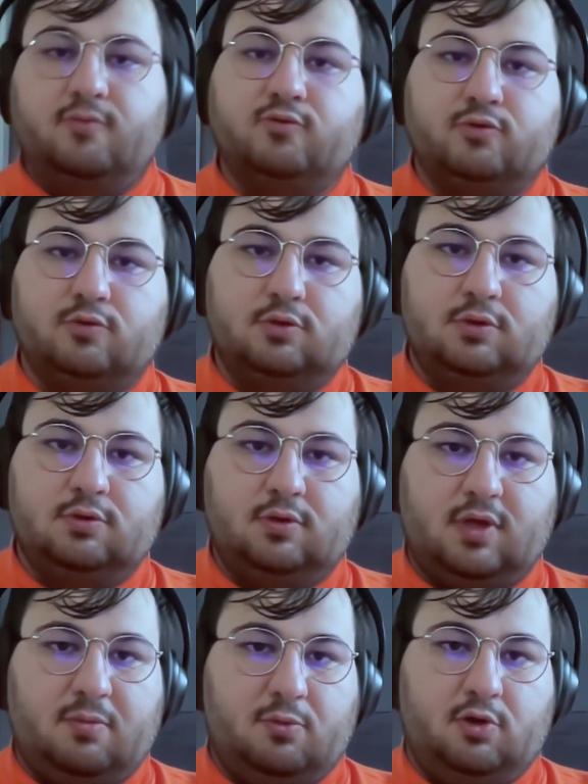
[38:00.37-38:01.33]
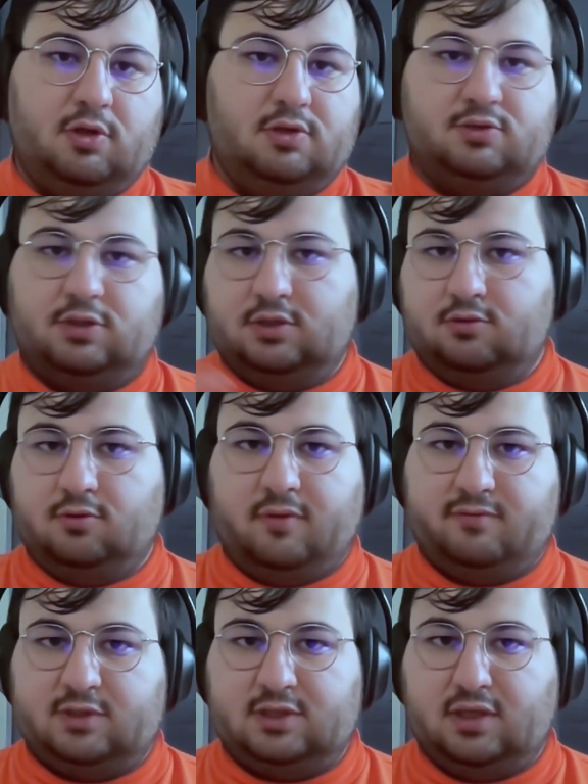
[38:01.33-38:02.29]
root to that Merkle tree to every
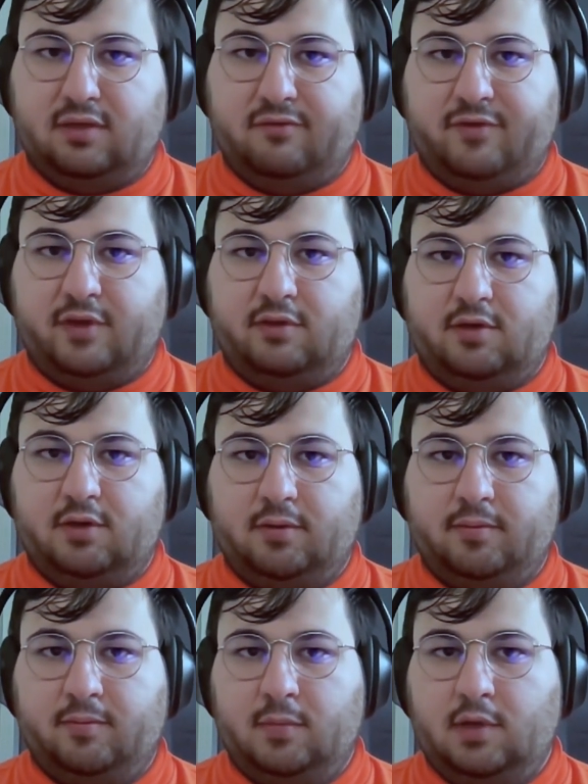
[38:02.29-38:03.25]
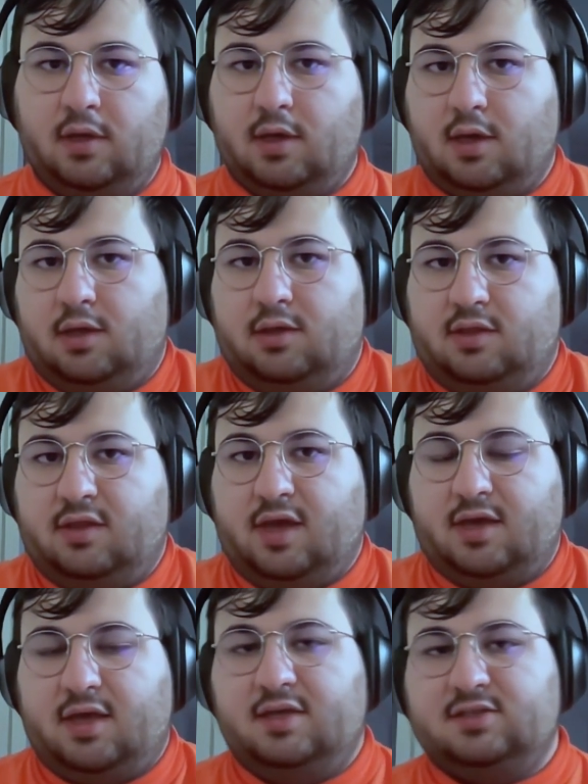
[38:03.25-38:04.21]
single vendor. And in that
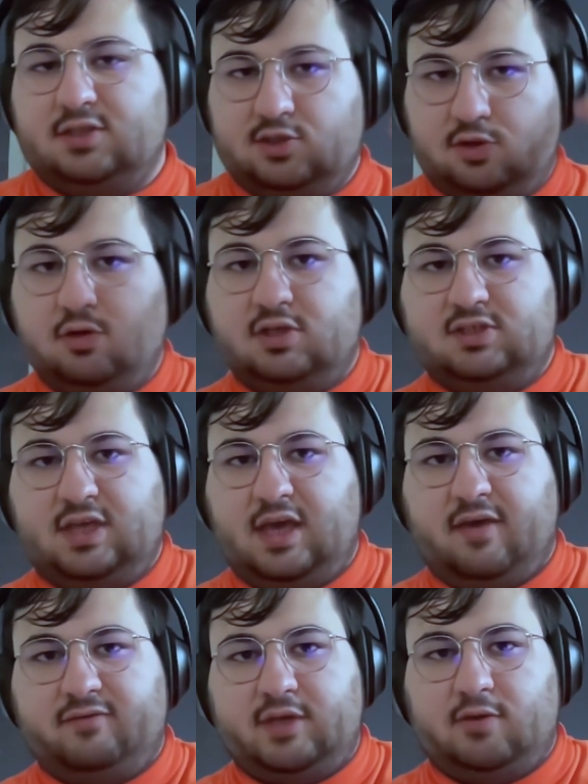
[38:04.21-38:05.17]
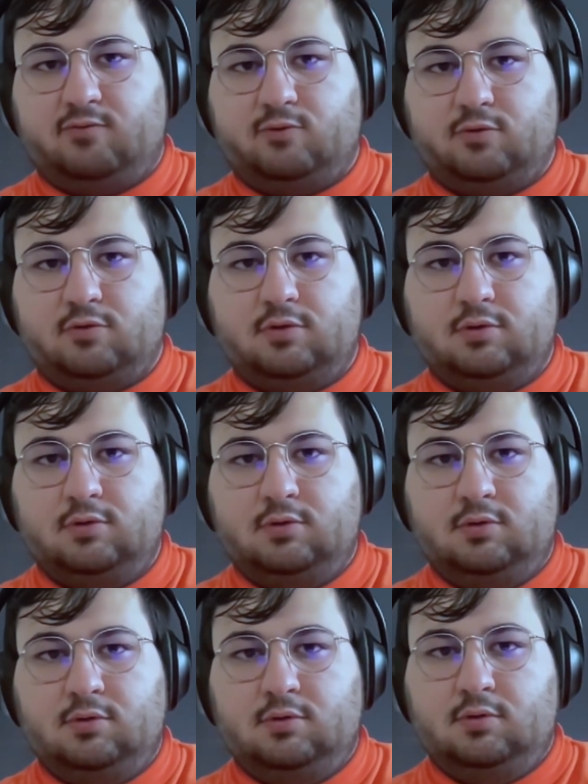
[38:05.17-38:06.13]
case, as long as they have that root,
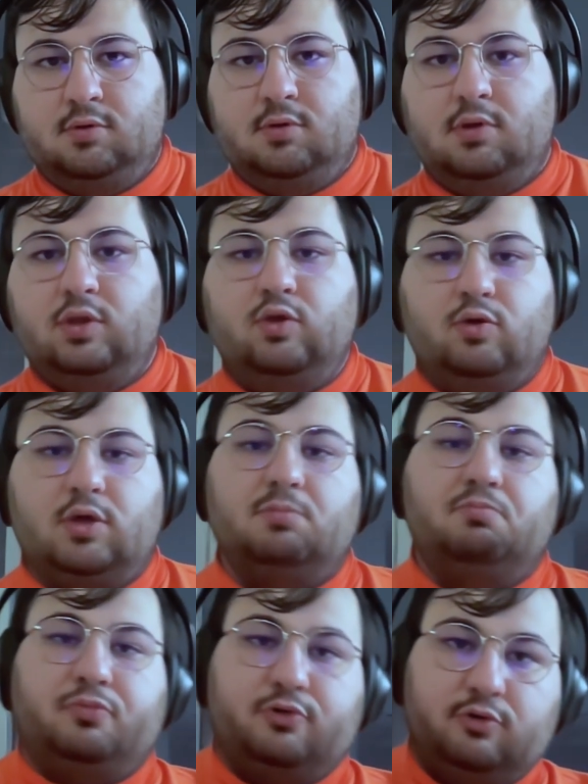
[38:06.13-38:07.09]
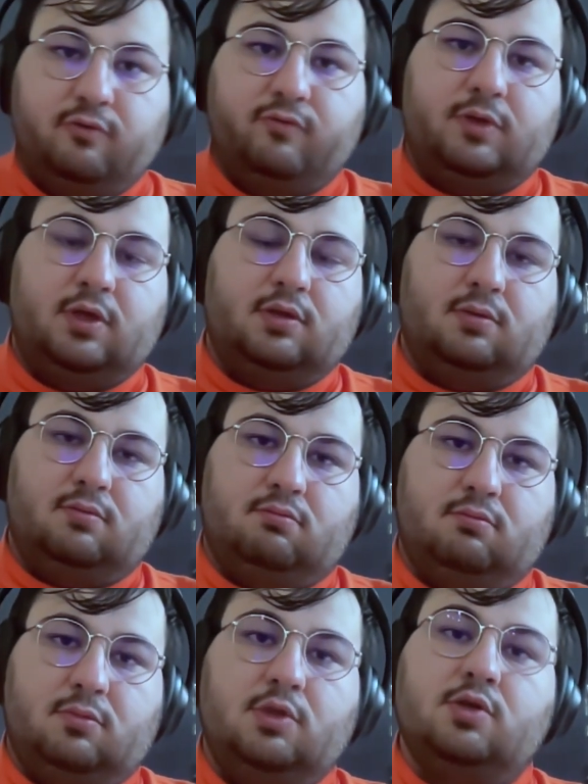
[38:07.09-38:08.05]
you can prove that
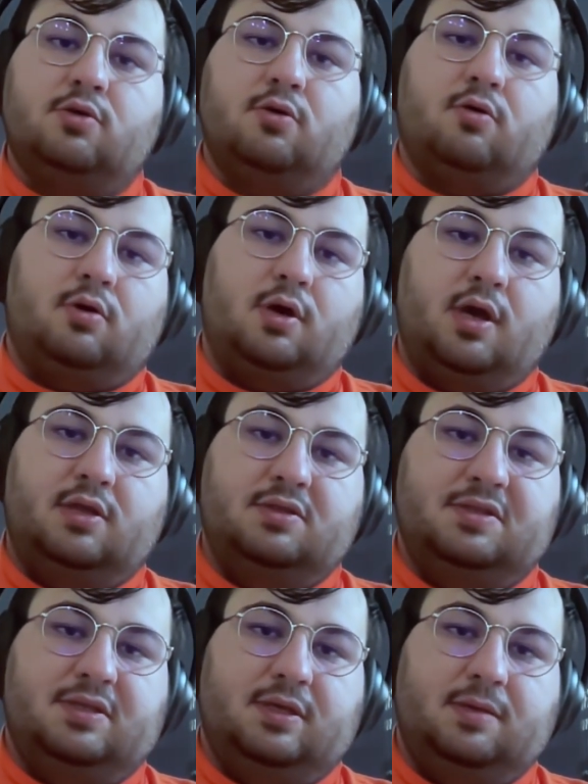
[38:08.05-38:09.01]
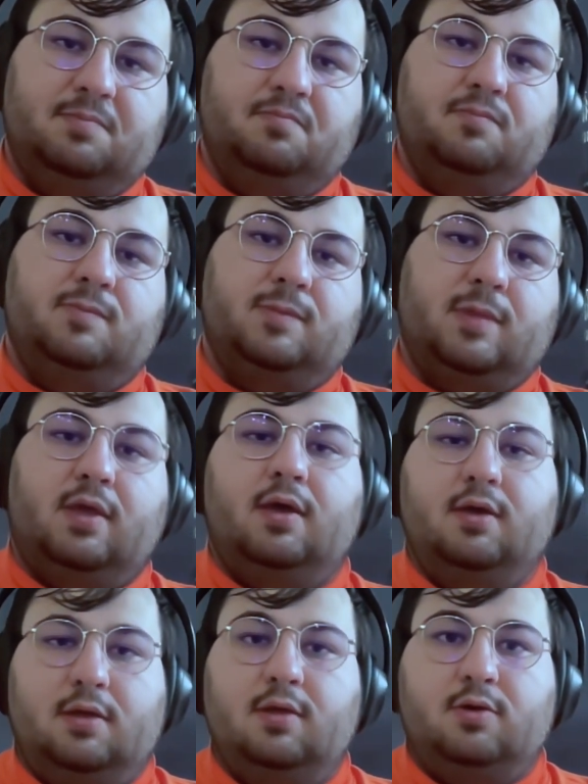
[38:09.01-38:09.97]
your ID
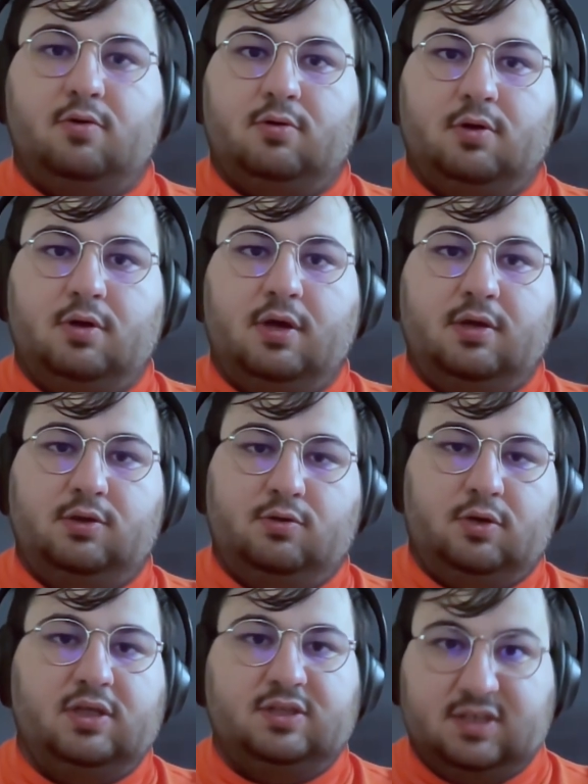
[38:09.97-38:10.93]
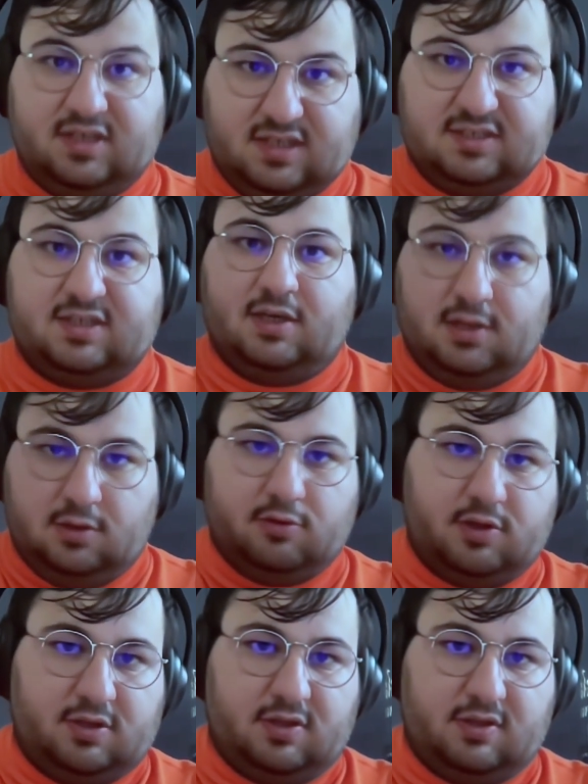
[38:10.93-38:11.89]
is
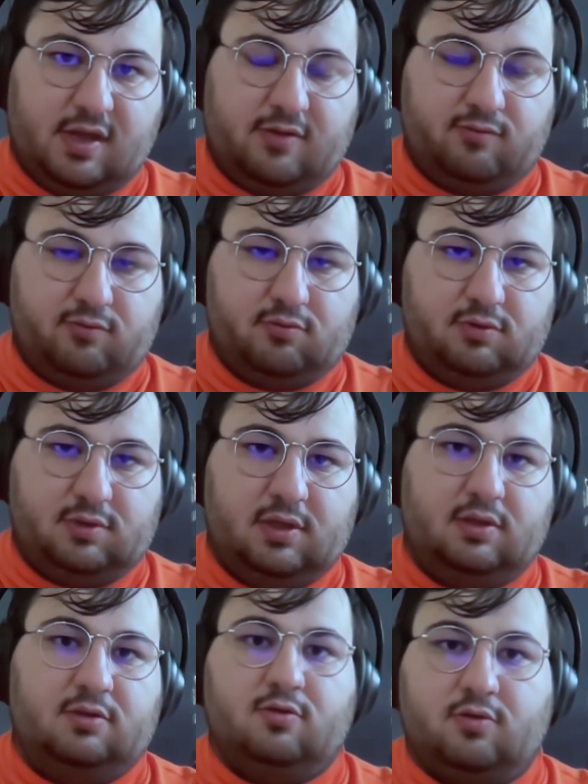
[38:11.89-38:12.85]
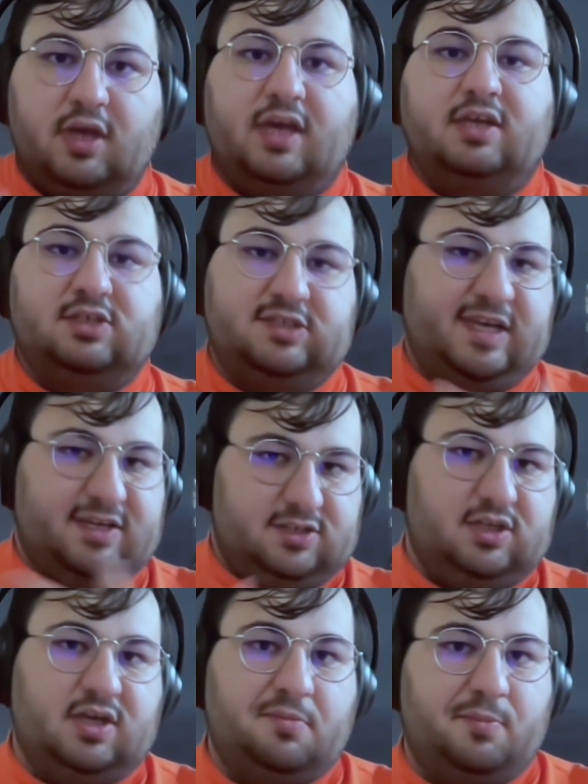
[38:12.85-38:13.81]
included in that root and your age is actually
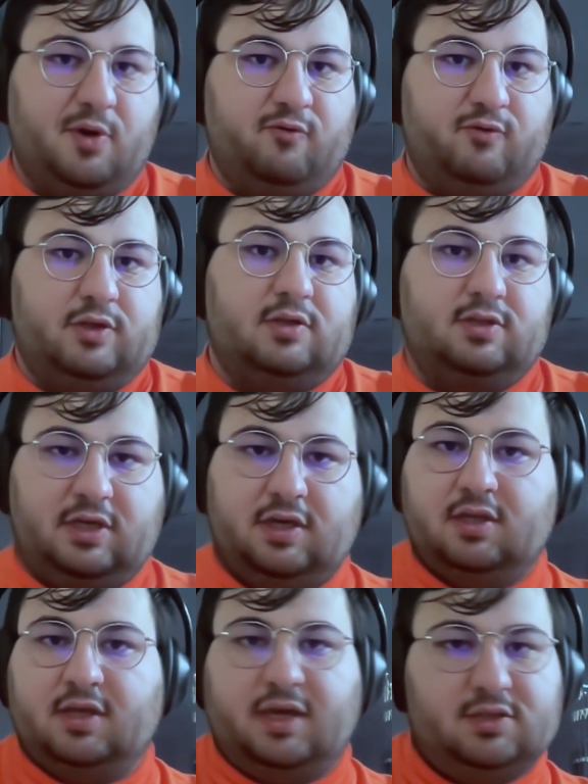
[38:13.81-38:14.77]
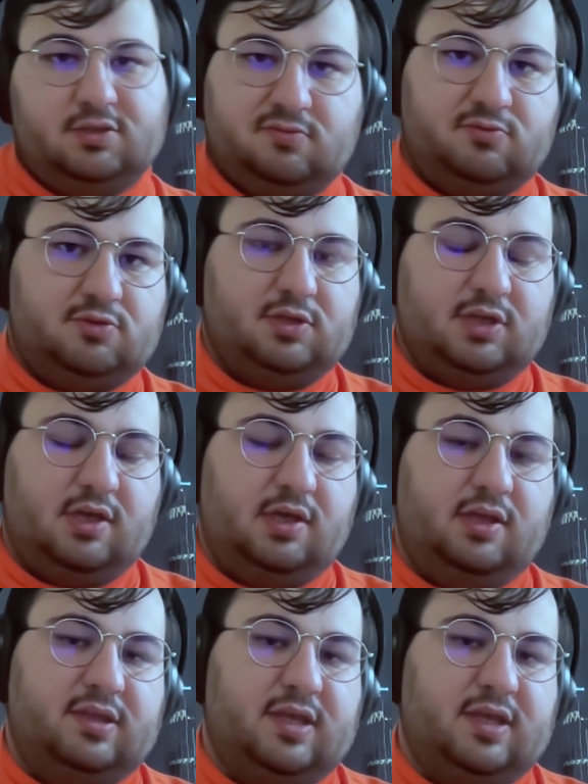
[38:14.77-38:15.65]
above the legal age of drinking in that